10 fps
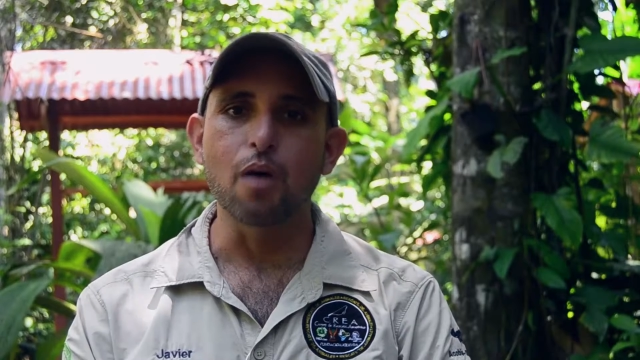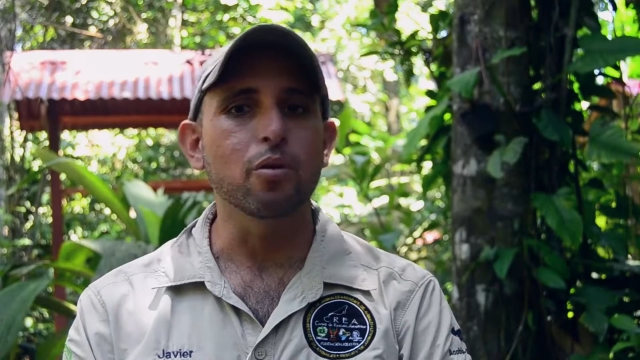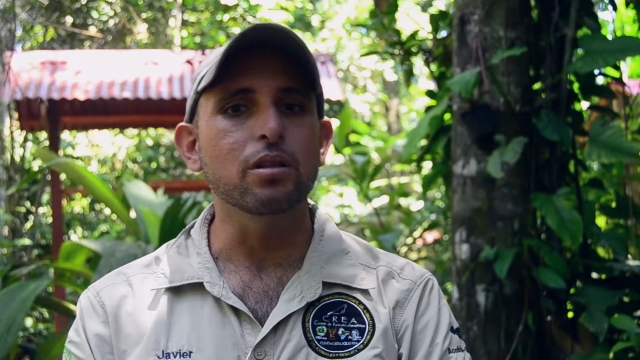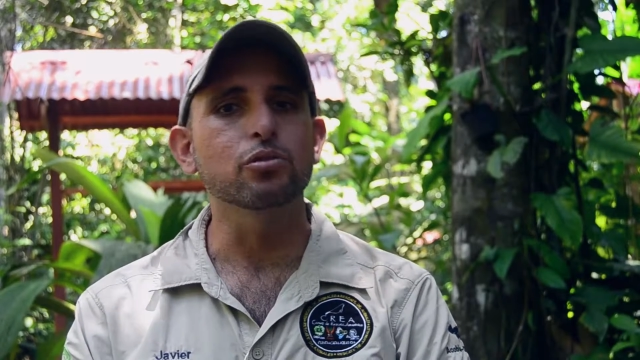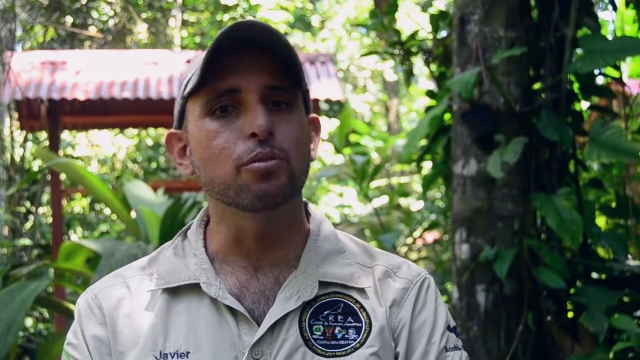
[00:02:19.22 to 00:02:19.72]
and
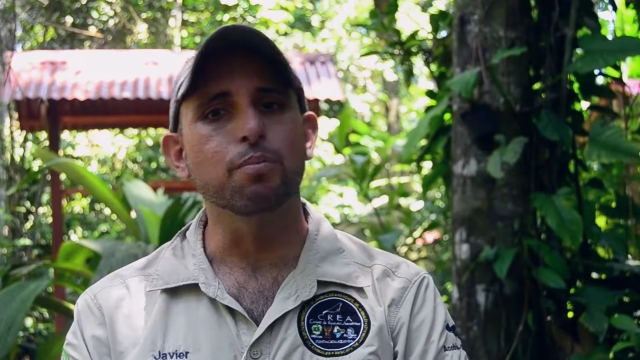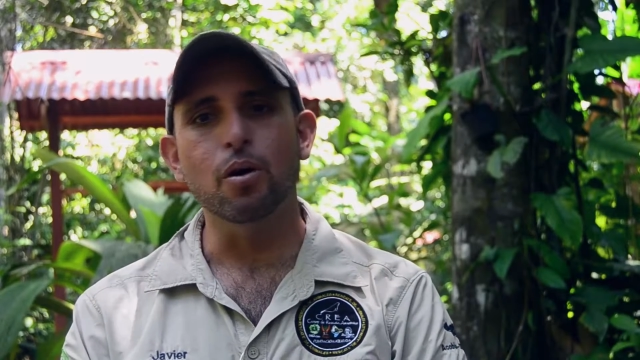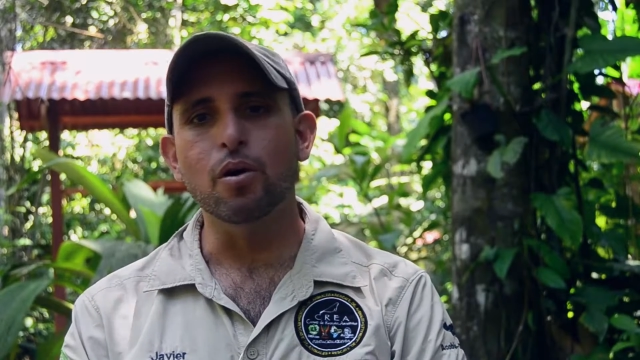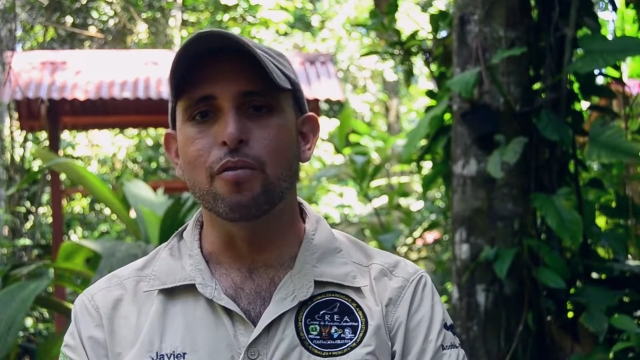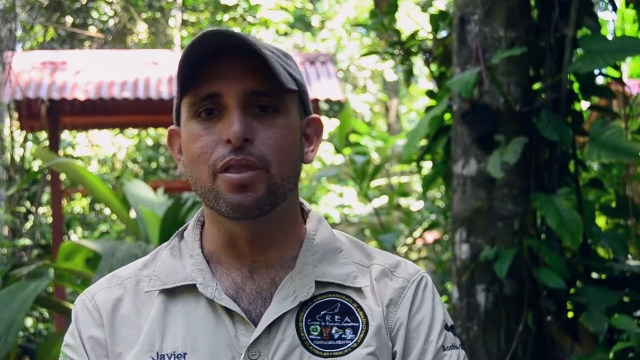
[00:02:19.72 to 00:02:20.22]
with the
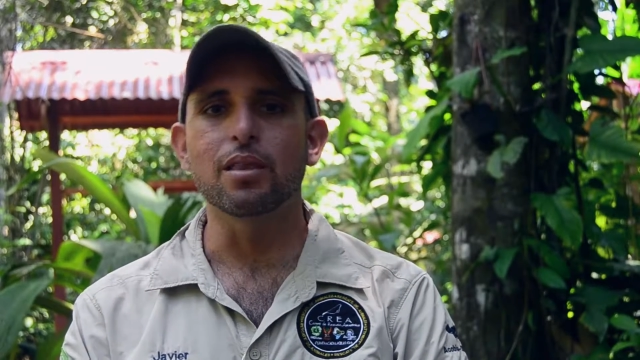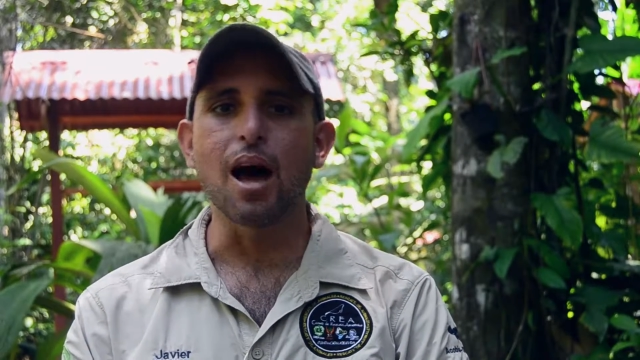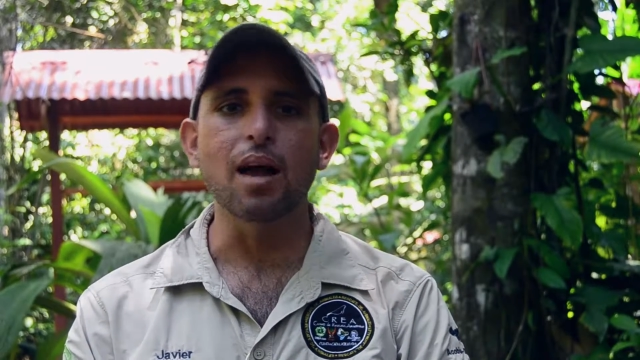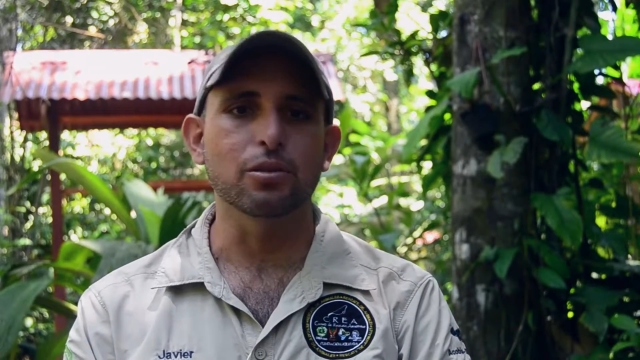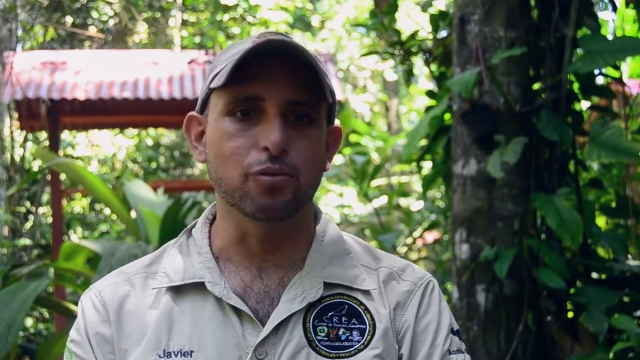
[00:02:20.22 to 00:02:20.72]
support of the
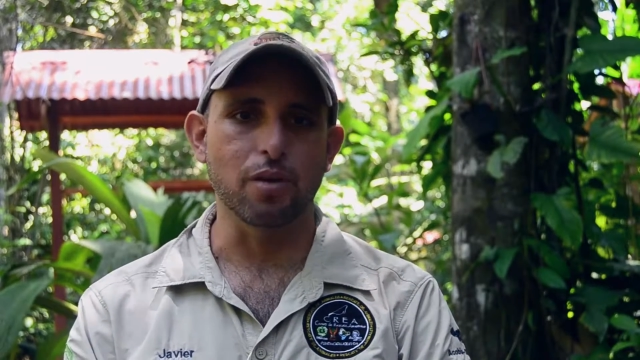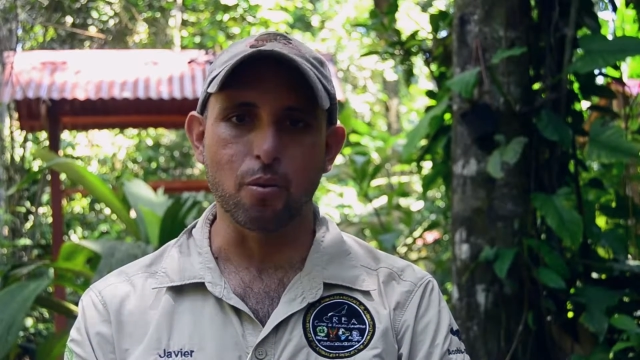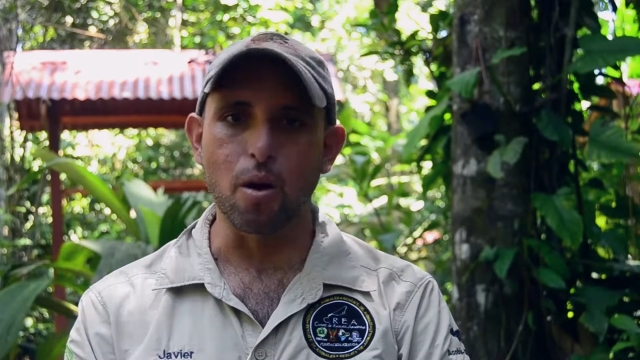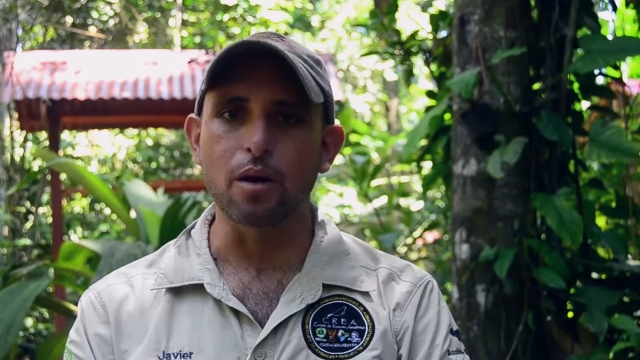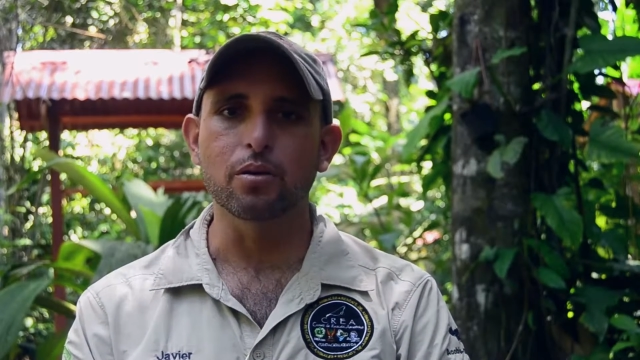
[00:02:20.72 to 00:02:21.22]
Dallas World
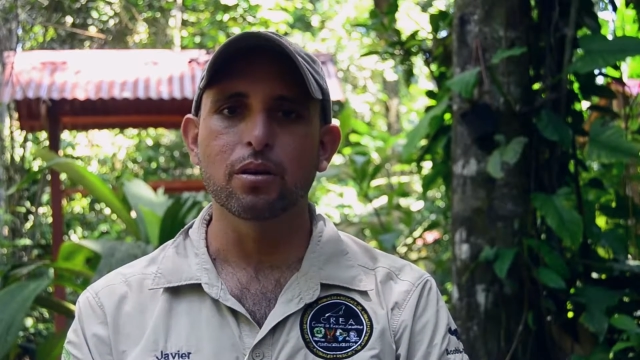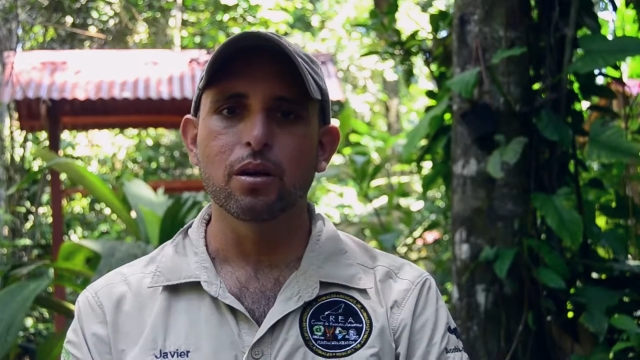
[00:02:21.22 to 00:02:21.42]
Aquarium,